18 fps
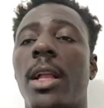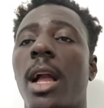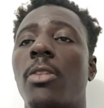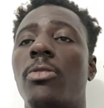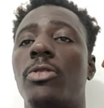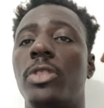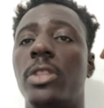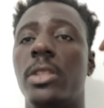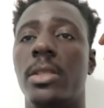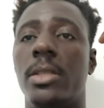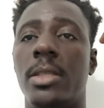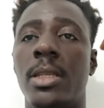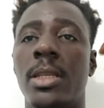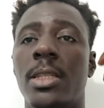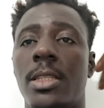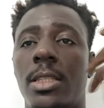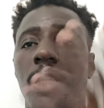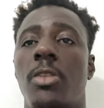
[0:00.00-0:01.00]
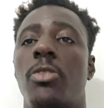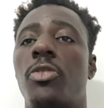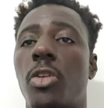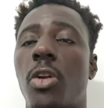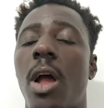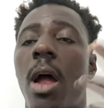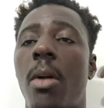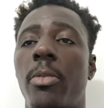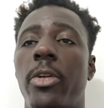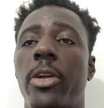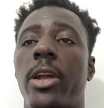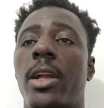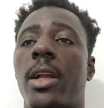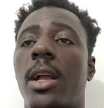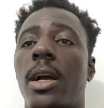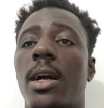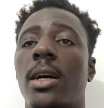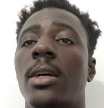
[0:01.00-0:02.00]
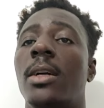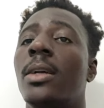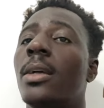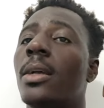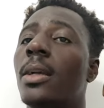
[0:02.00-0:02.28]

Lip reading: countries, Central America,